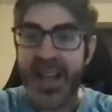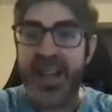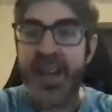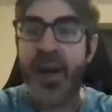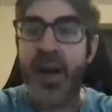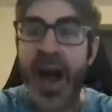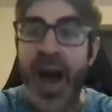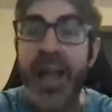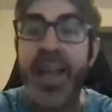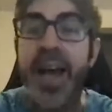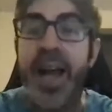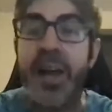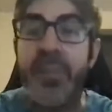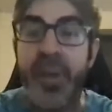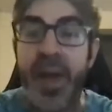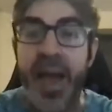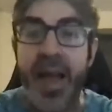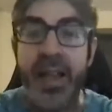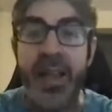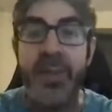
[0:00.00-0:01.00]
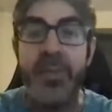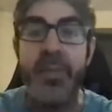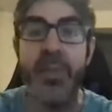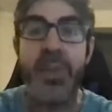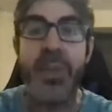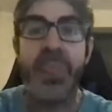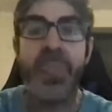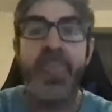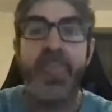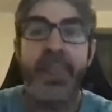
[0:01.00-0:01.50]
Now, I got a pack.
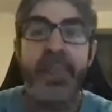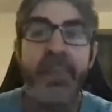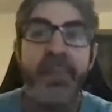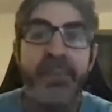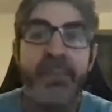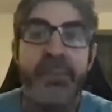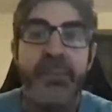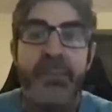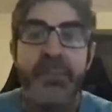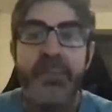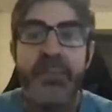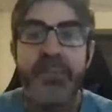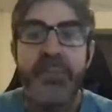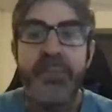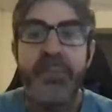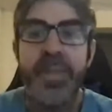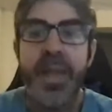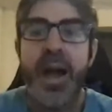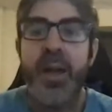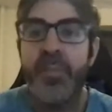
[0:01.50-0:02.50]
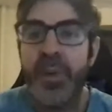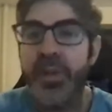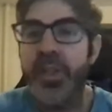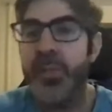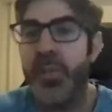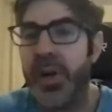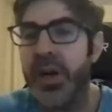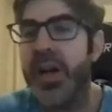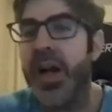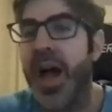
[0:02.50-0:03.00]

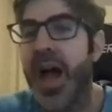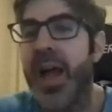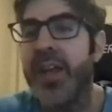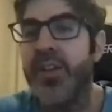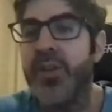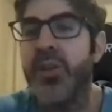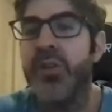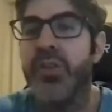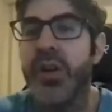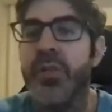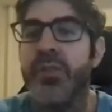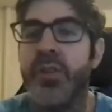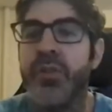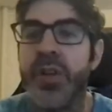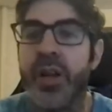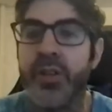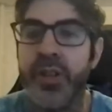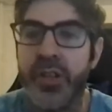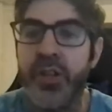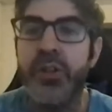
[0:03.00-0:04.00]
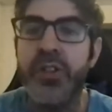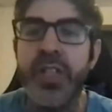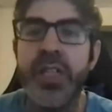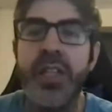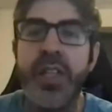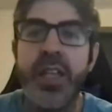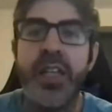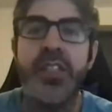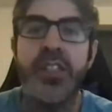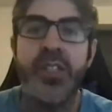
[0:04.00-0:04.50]
But Myrna, I do agree with you.
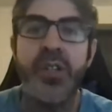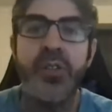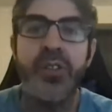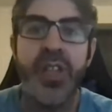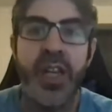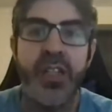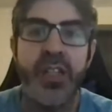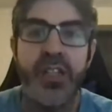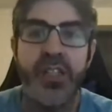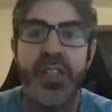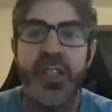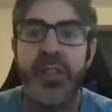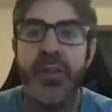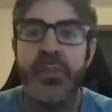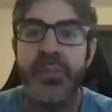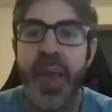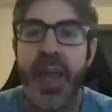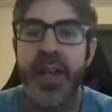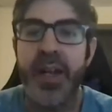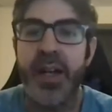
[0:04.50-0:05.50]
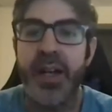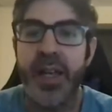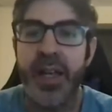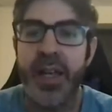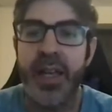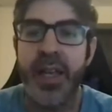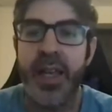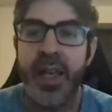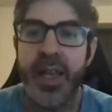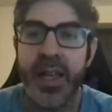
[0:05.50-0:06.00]
Using the excuse that you're still in beta,
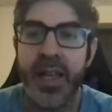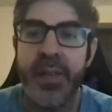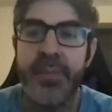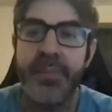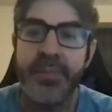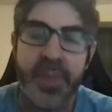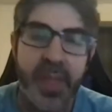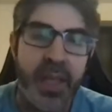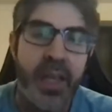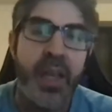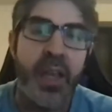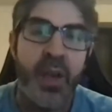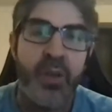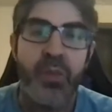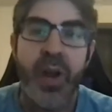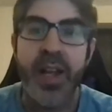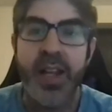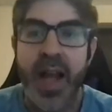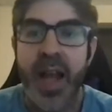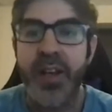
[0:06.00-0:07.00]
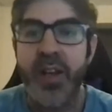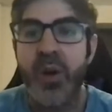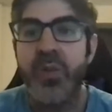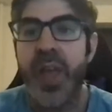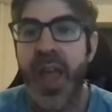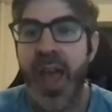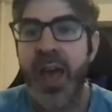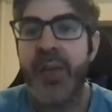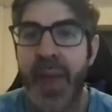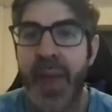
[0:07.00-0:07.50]
right? I know
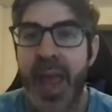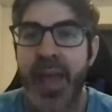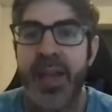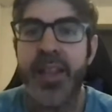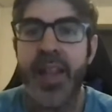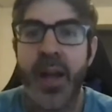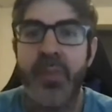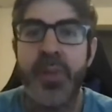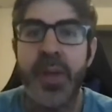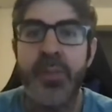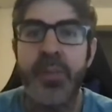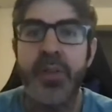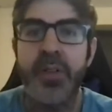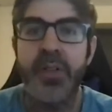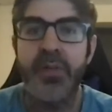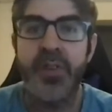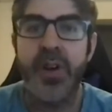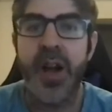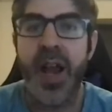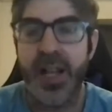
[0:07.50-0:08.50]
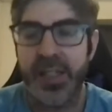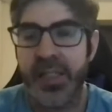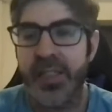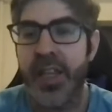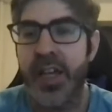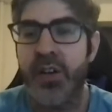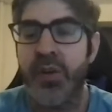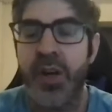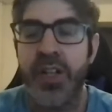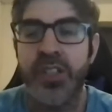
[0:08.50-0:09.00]
they banned a lot of people for asking
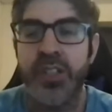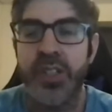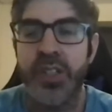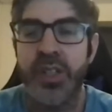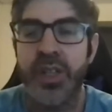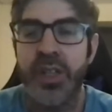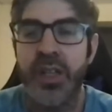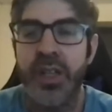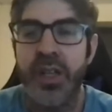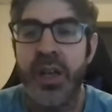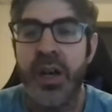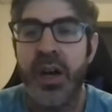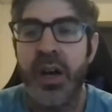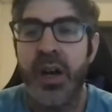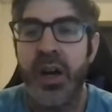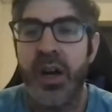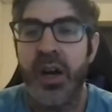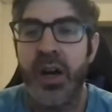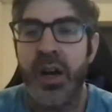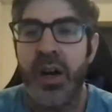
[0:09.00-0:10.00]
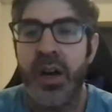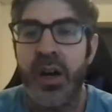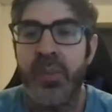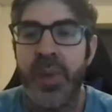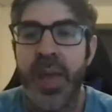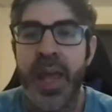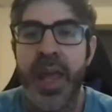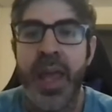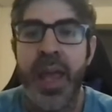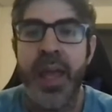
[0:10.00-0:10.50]
that question.
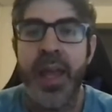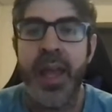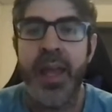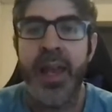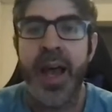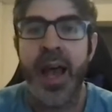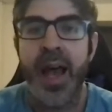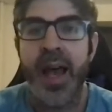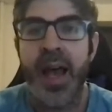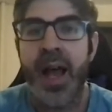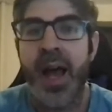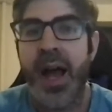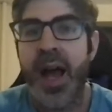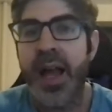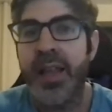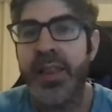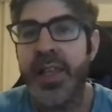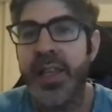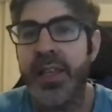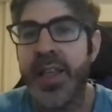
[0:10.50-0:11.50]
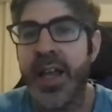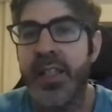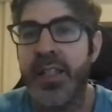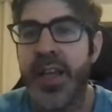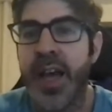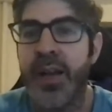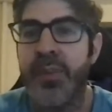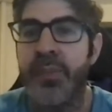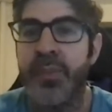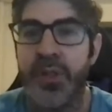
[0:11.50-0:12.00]
And I think that's
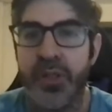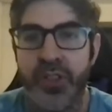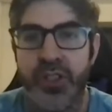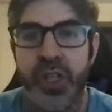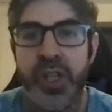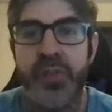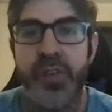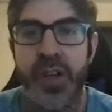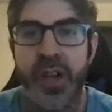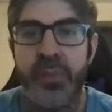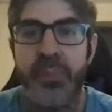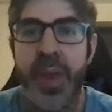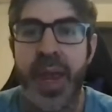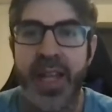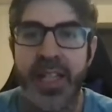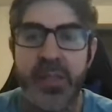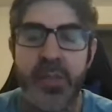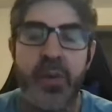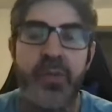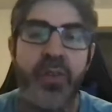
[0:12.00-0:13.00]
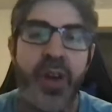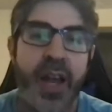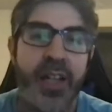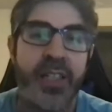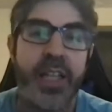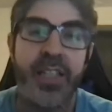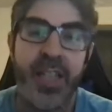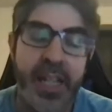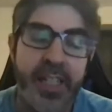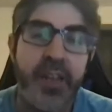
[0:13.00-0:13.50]
kind of bullshit if you're going to ban someone for
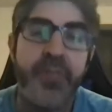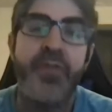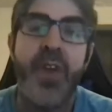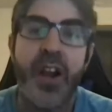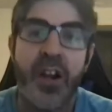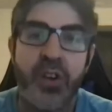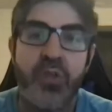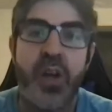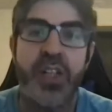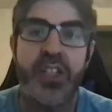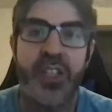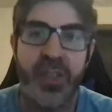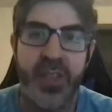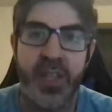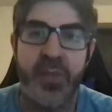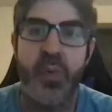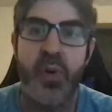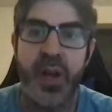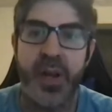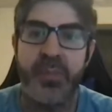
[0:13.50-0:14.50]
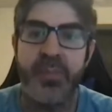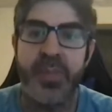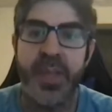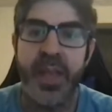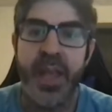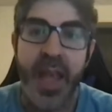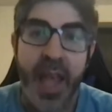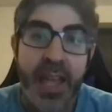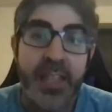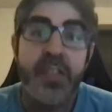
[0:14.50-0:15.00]
asking. It's a fair question at this point.
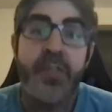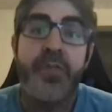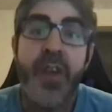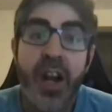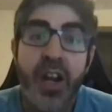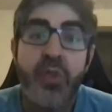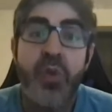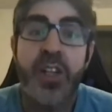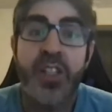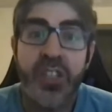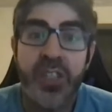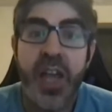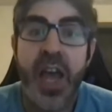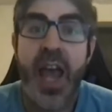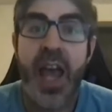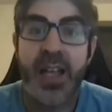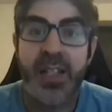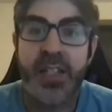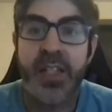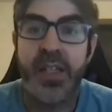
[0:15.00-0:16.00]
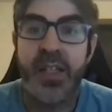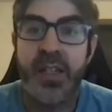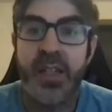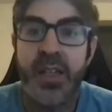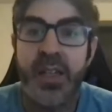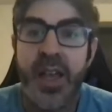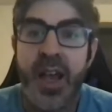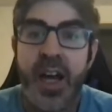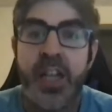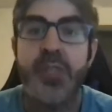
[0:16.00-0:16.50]
It's a fair question to ask,
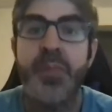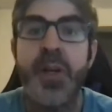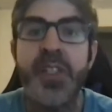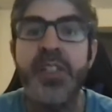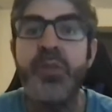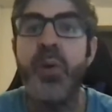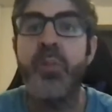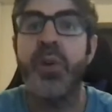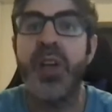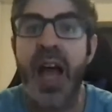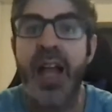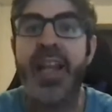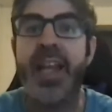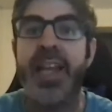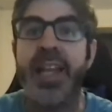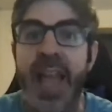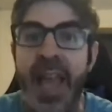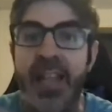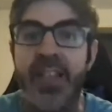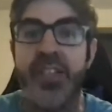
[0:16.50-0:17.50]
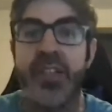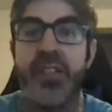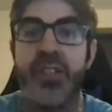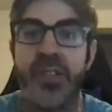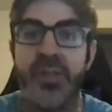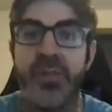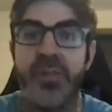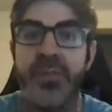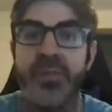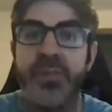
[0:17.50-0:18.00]
especially when we're not getting
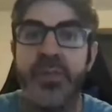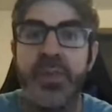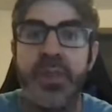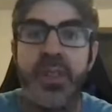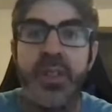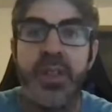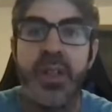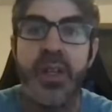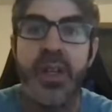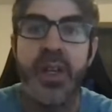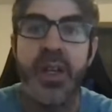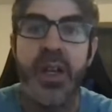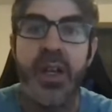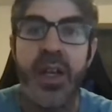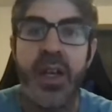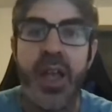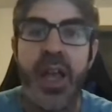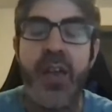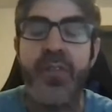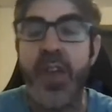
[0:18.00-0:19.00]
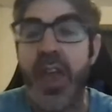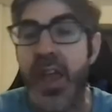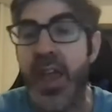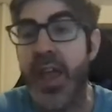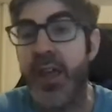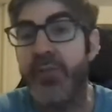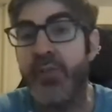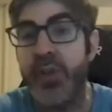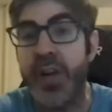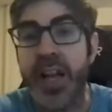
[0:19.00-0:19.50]
answers.
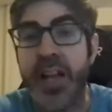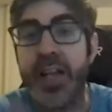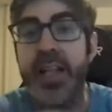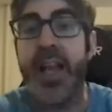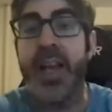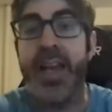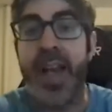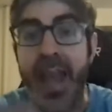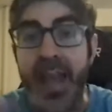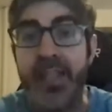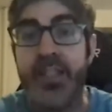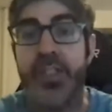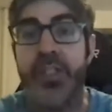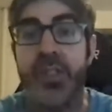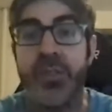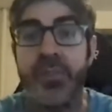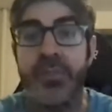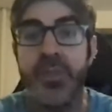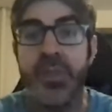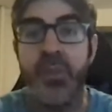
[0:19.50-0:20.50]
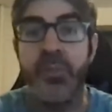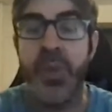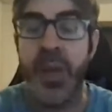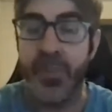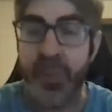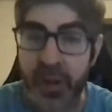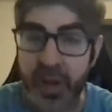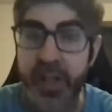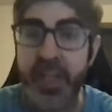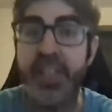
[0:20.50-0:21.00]
If we're not going to get an answer,
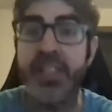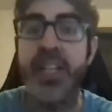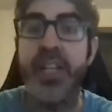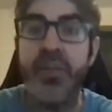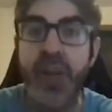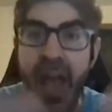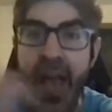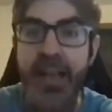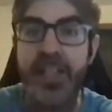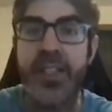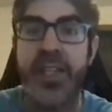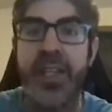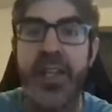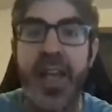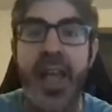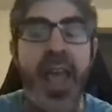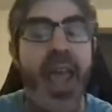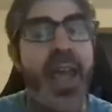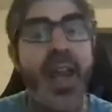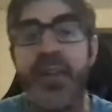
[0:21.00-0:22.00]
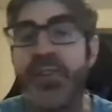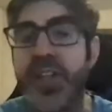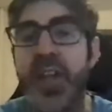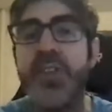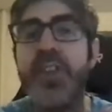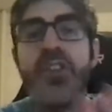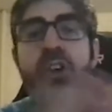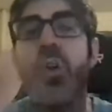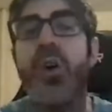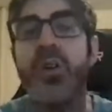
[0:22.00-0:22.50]
people are going to continue to ask it. And I've said
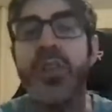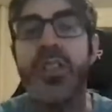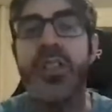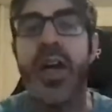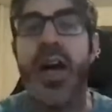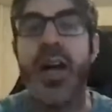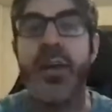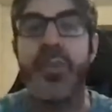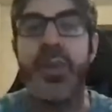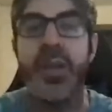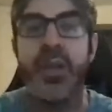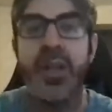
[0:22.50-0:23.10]
this all the time.